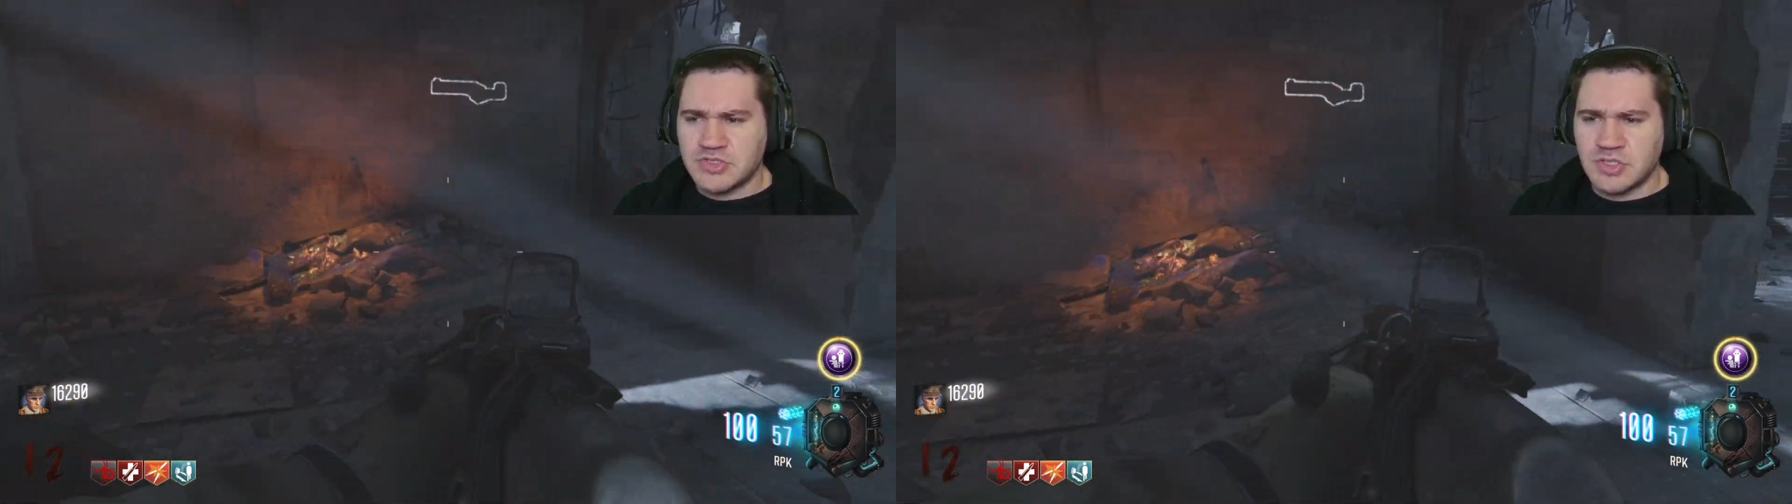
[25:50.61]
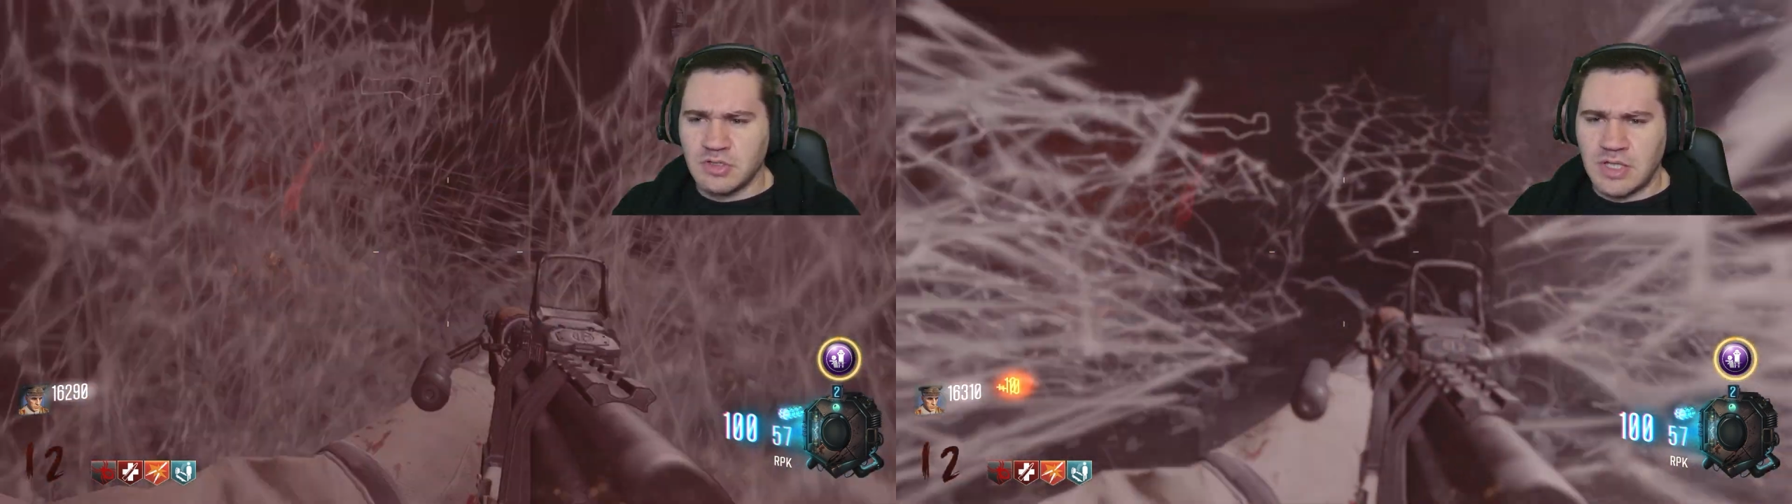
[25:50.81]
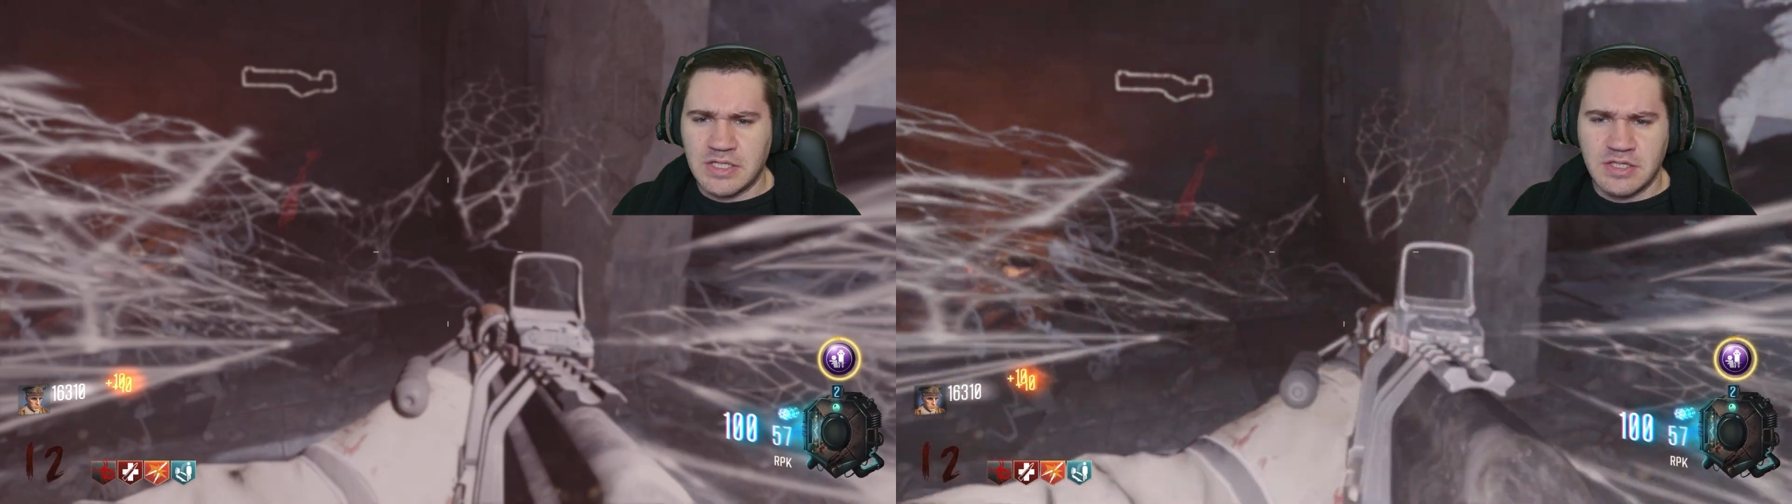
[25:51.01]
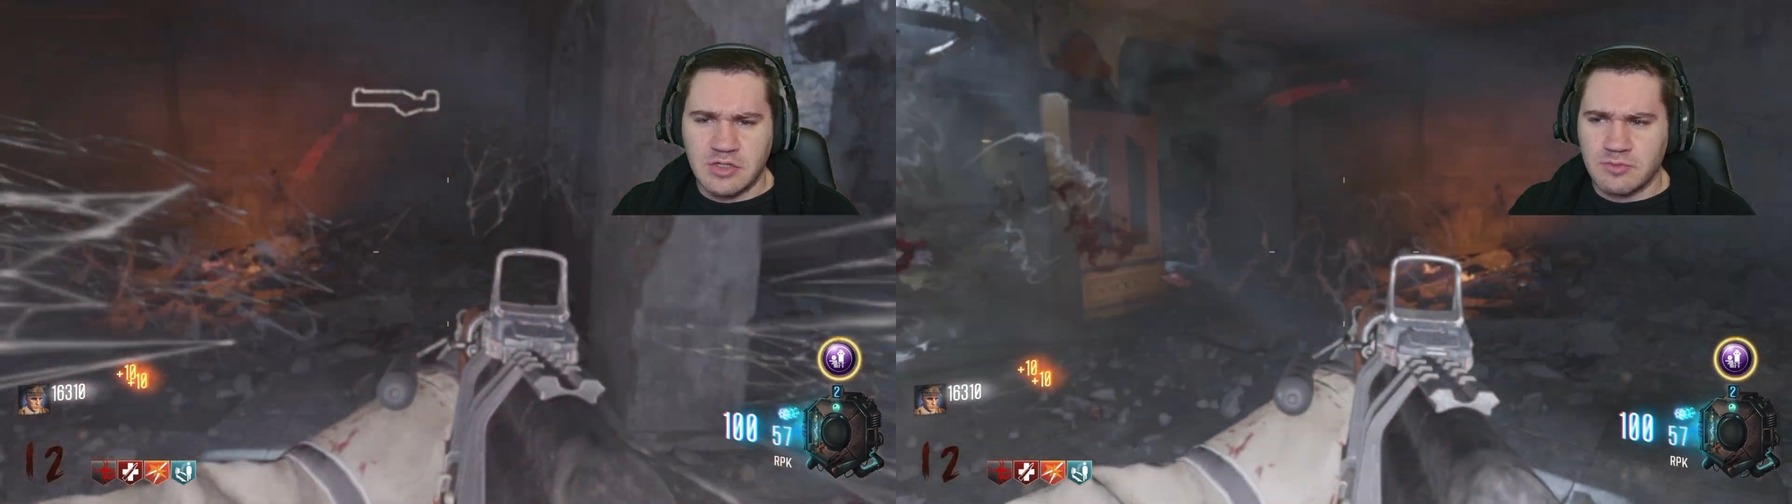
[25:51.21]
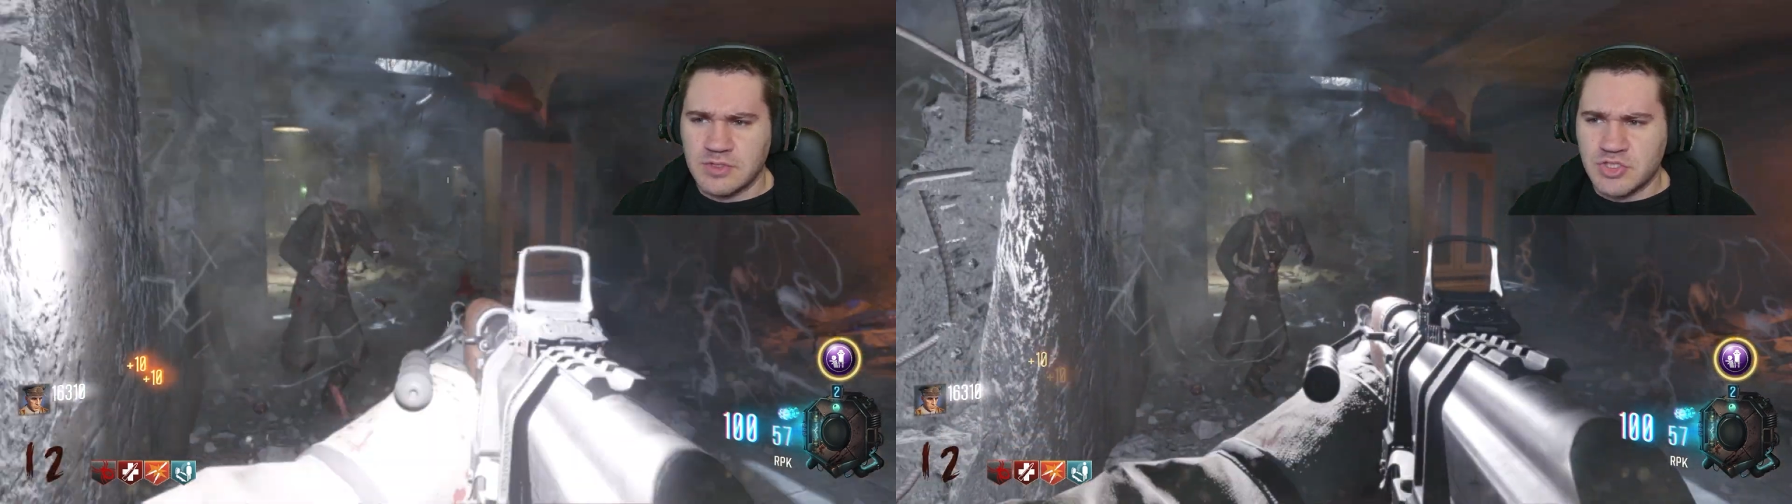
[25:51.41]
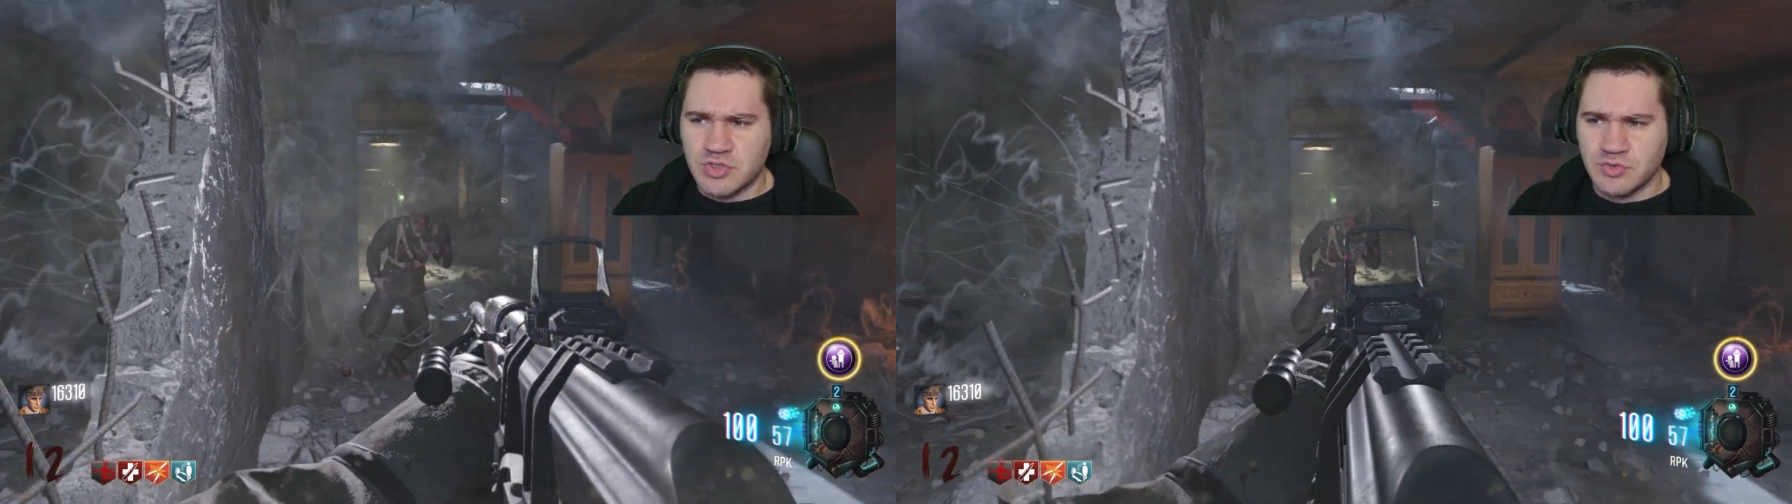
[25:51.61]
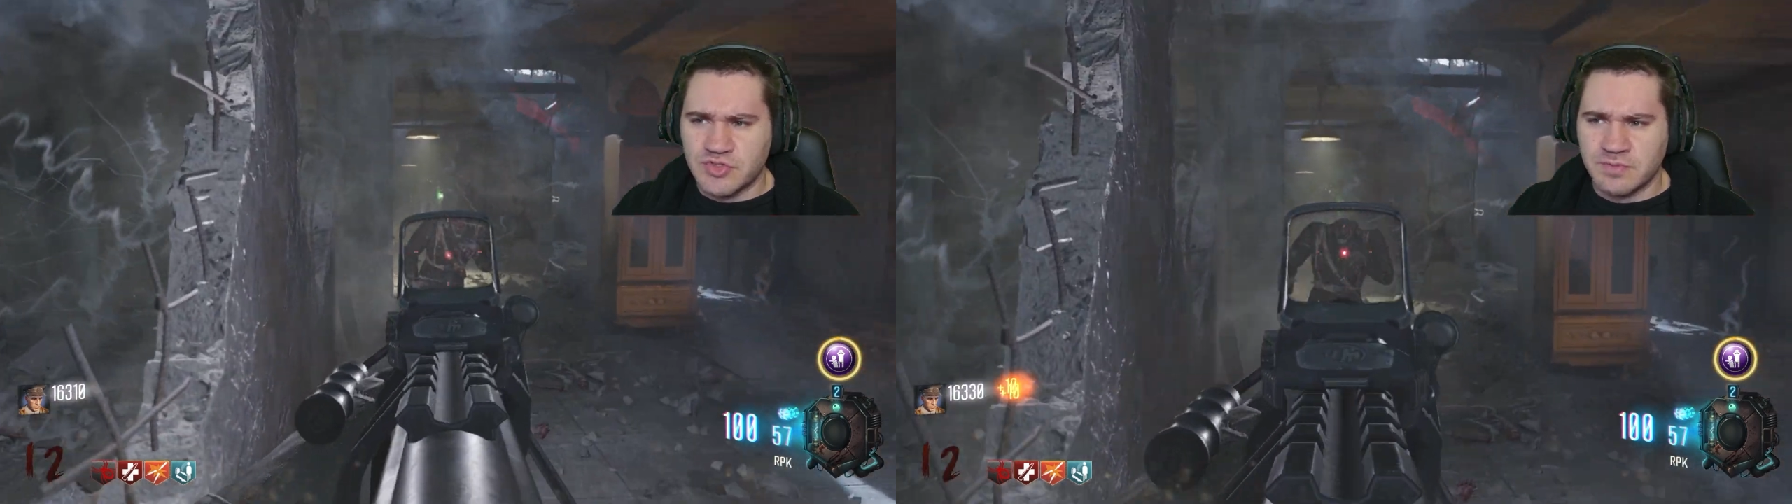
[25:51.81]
gonna like the originals